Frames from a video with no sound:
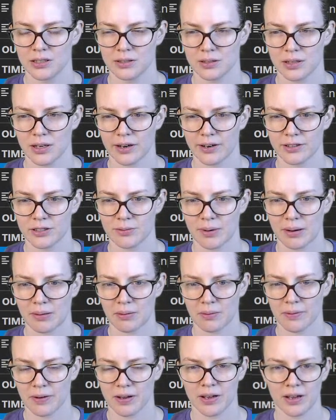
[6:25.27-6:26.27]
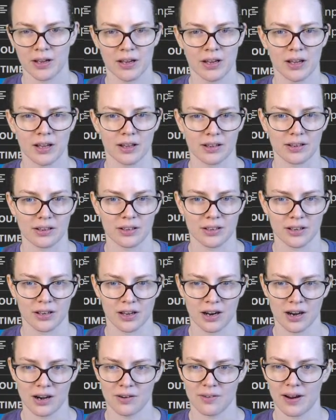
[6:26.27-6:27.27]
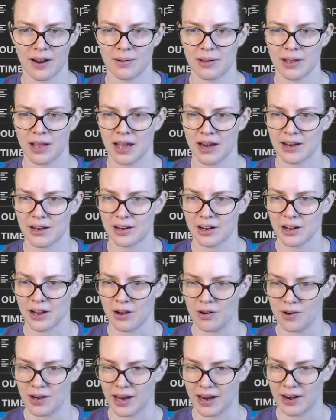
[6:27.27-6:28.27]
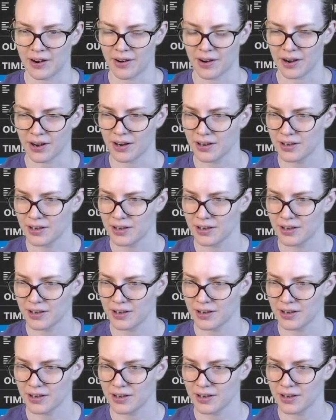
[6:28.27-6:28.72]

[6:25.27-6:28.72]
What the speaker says: character map. All right, we got an encoding error.